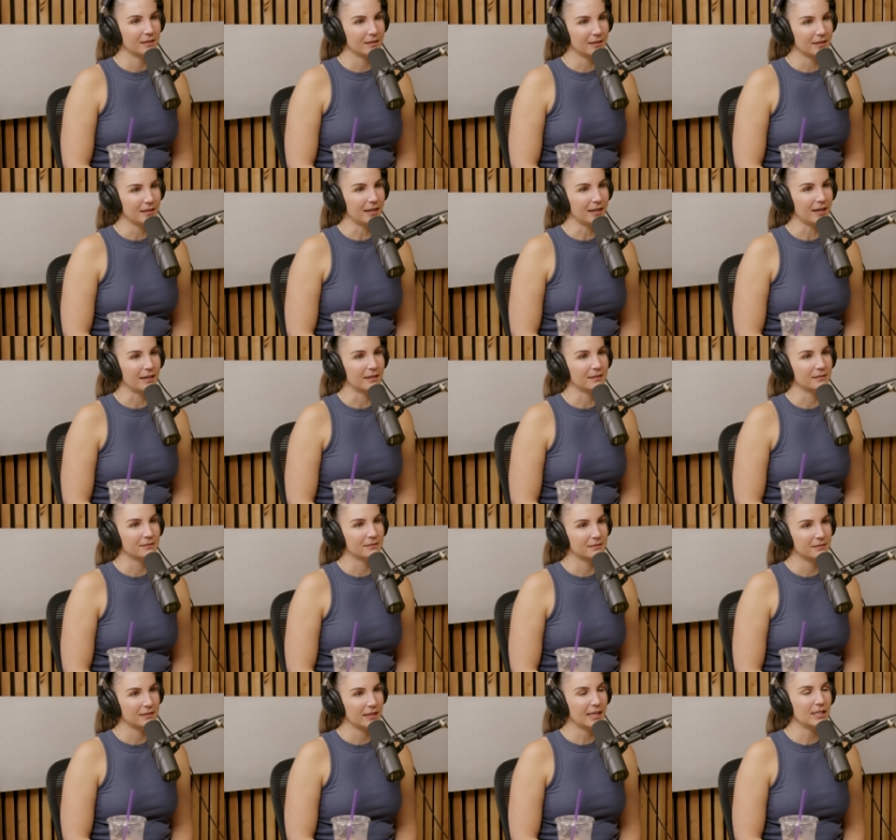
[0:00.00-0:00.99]
Yeah.
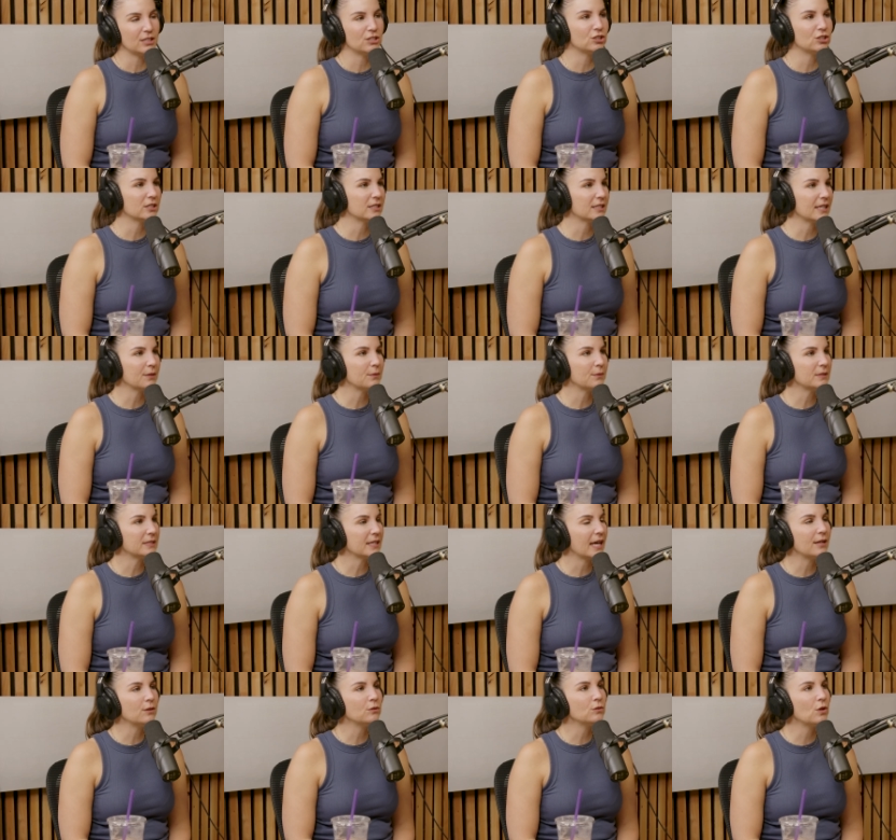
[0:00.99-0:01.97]
It's just like we said,
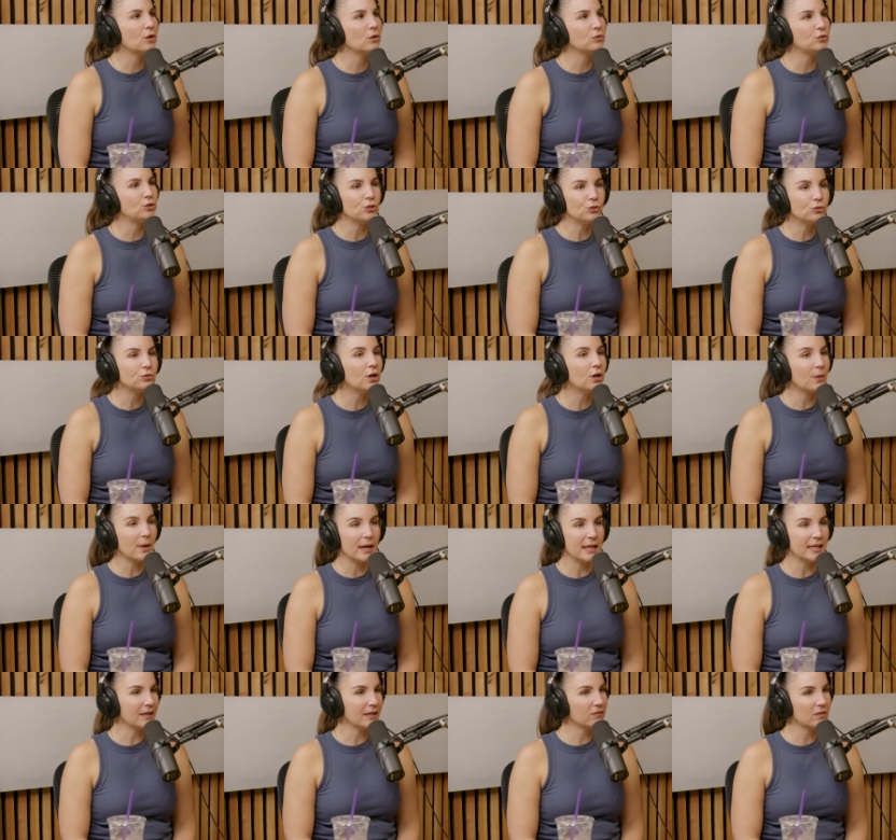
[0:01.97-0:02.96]
I don't know. Do you know
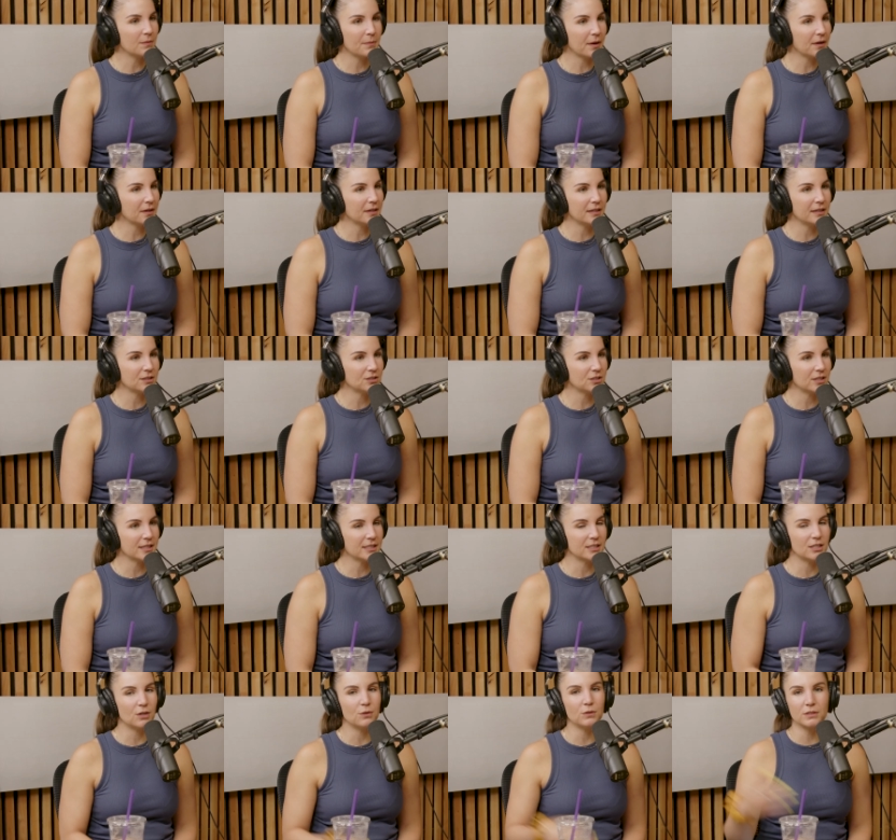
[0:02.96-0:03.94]
any of the marketing
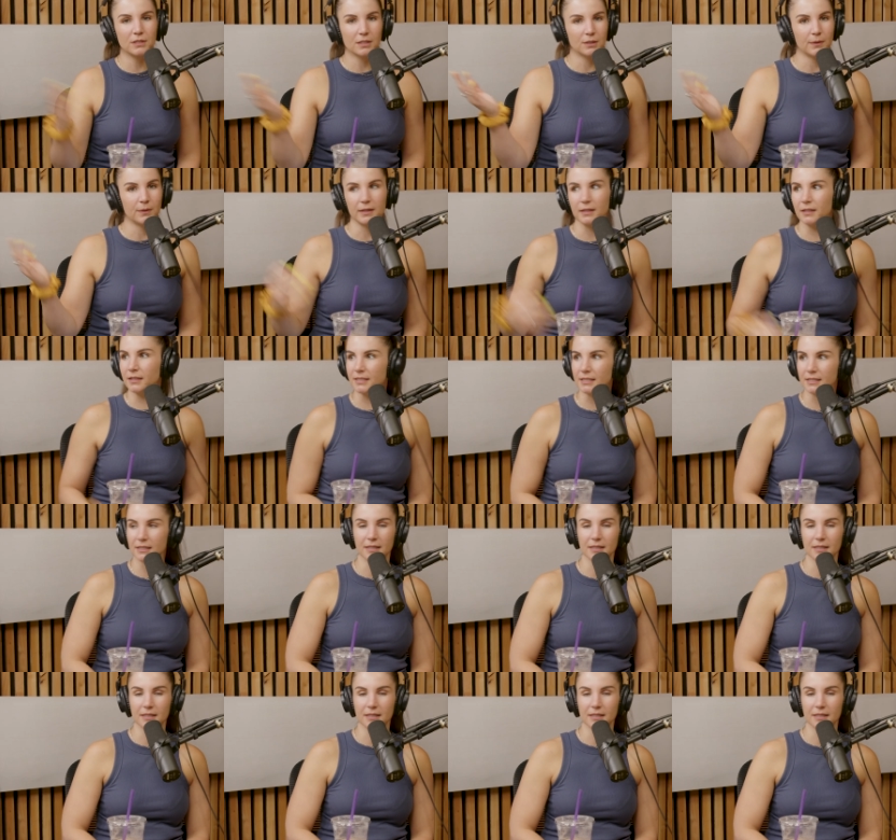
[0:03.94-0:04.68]
tricks? No one's going to want to listen to